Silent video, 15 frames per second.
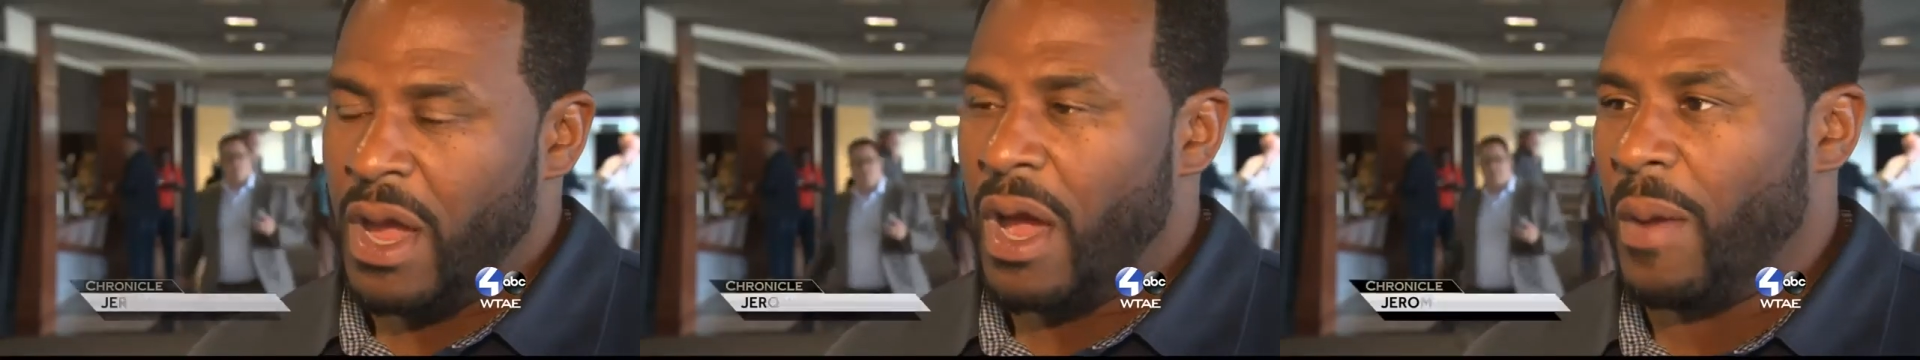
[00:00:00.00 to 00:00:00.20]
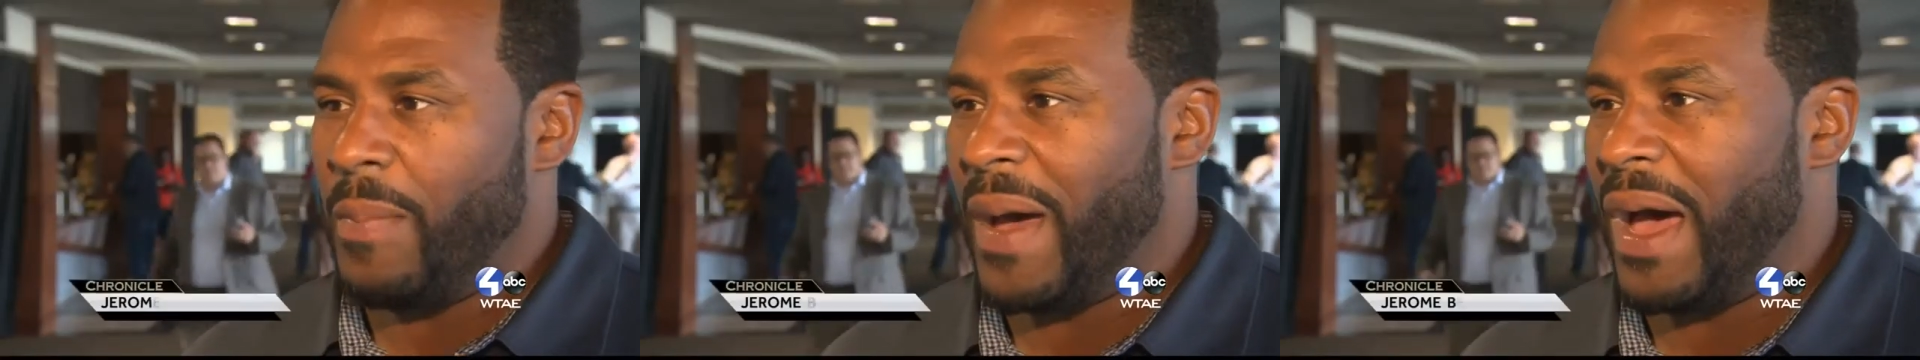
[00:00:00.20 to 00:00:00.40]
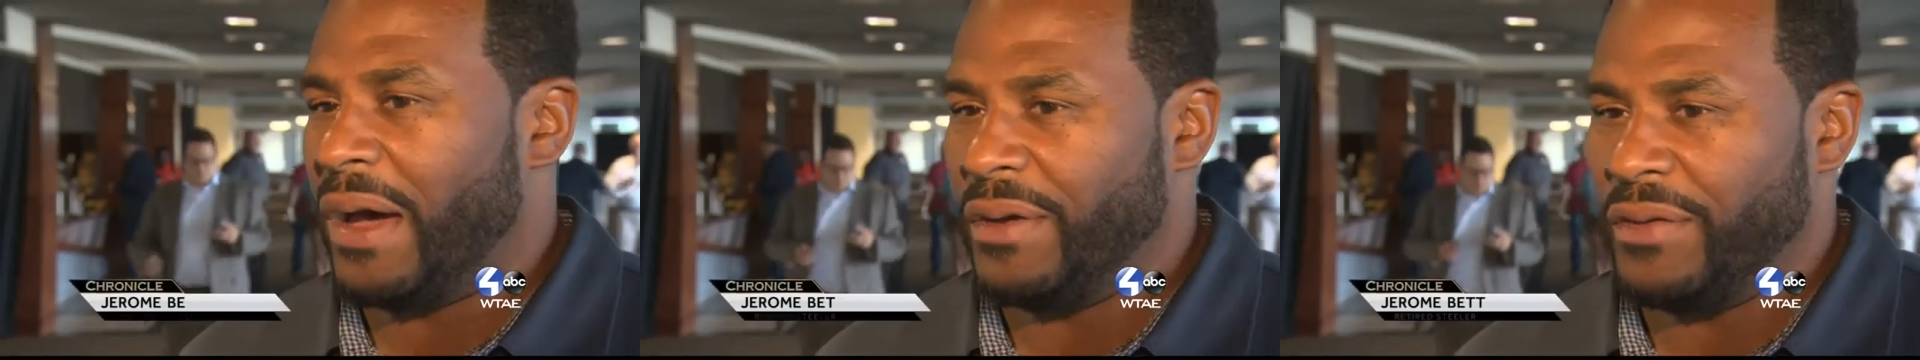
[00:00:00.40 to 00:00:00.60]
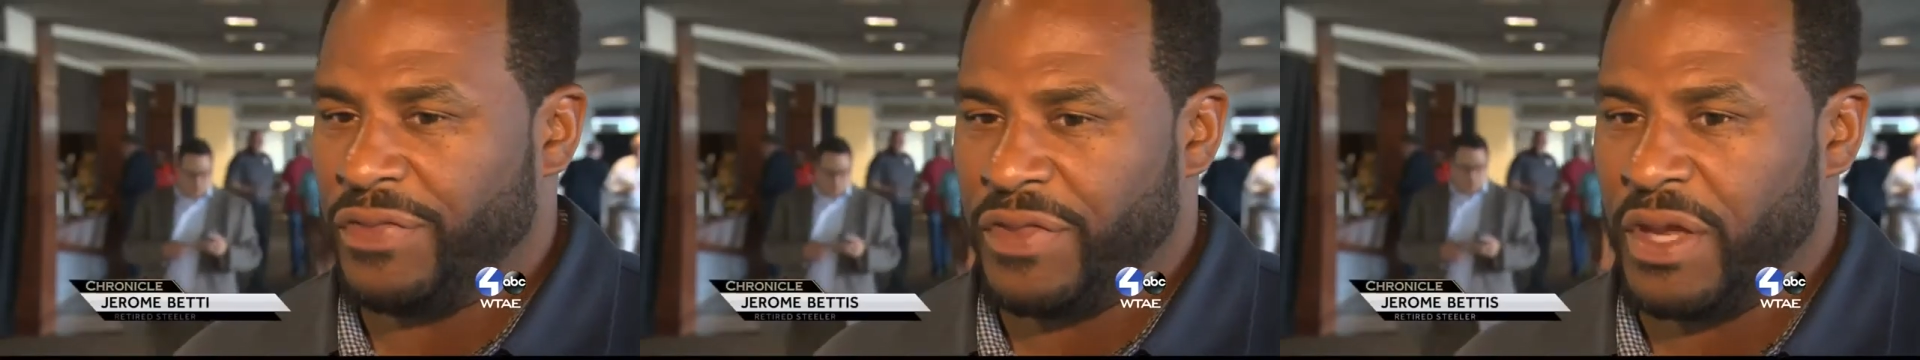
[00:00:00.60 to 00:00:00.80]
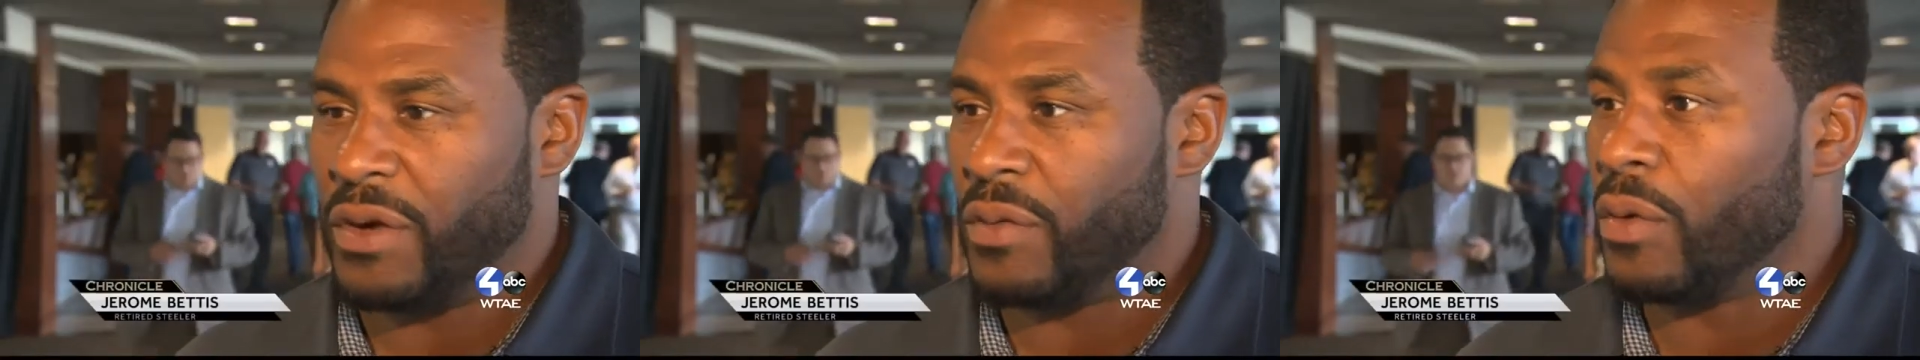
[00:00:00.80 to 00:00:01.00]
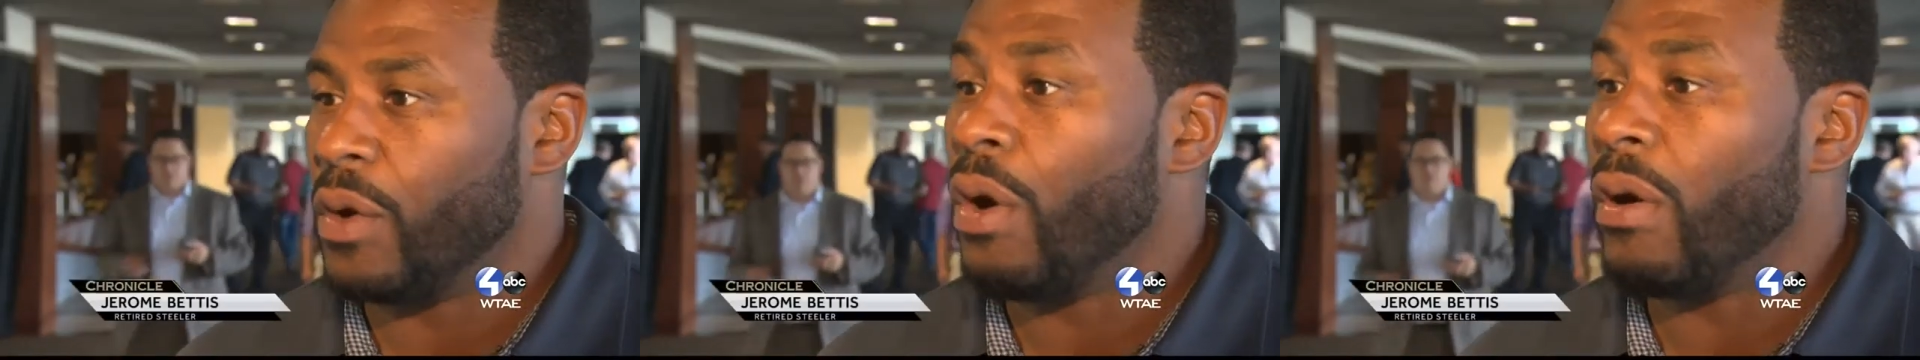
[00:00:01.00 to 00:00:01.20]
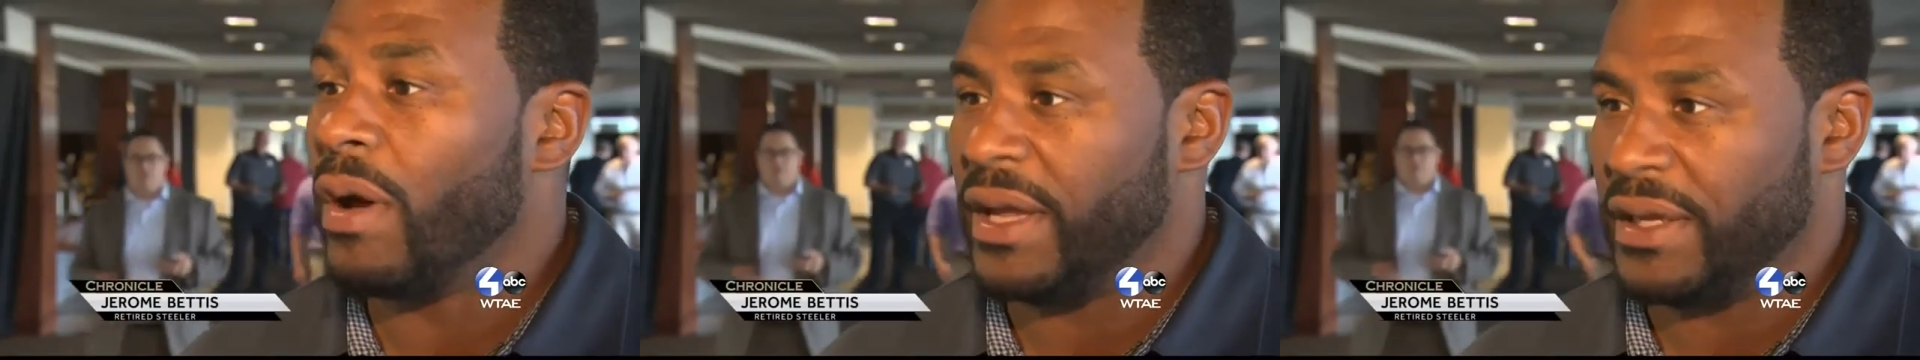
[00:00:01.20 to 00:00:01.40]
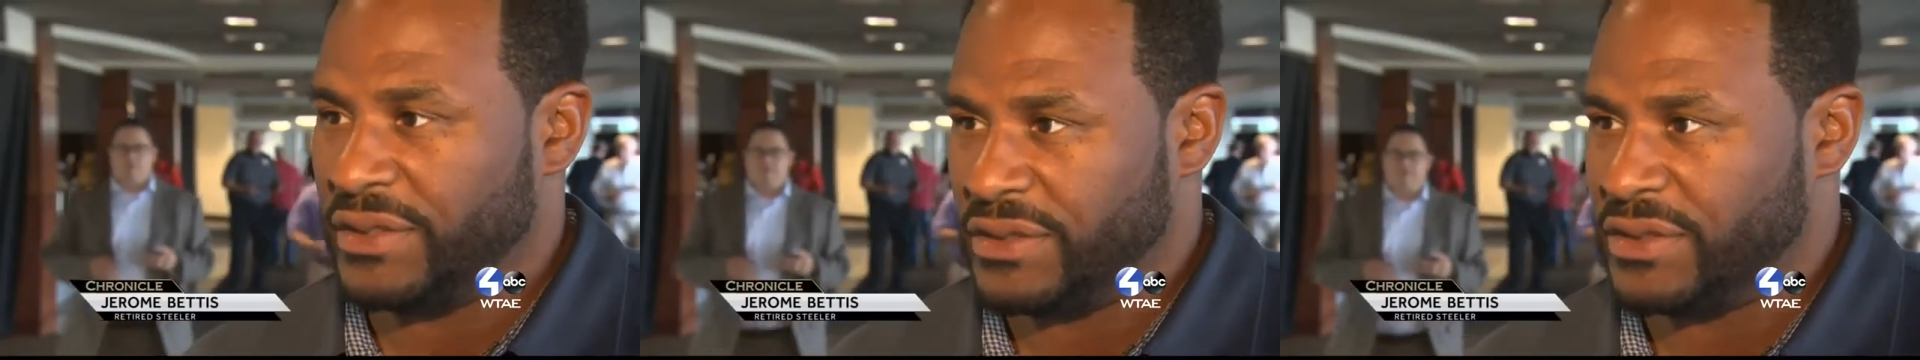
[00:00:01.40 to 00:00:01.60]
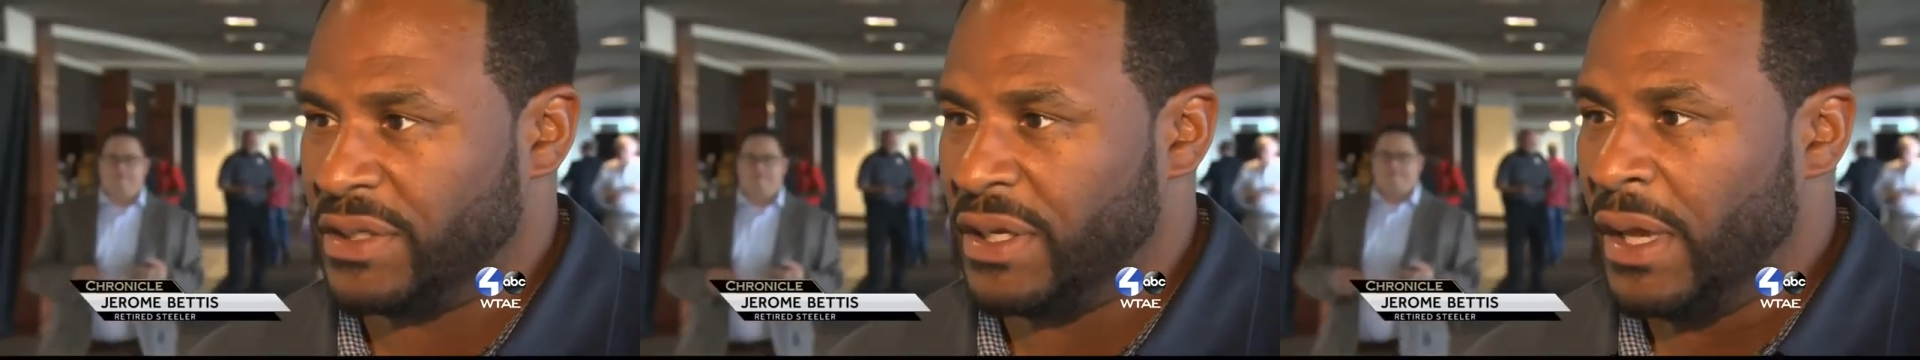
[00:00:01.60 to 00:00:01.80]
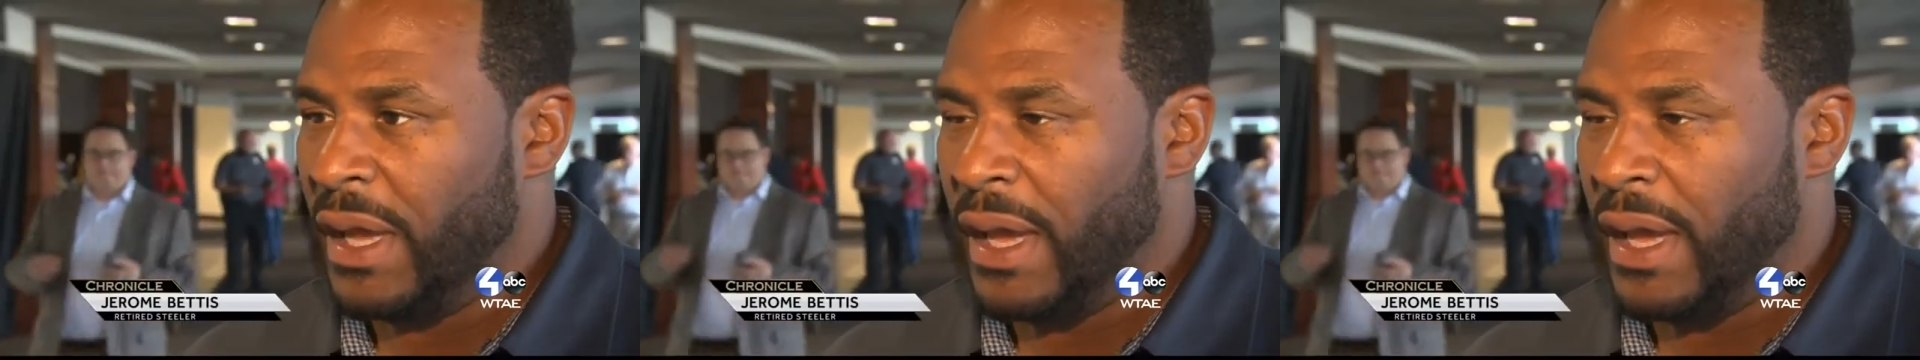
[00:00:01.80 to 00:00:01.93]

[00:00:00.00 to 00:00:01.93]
about the heroics,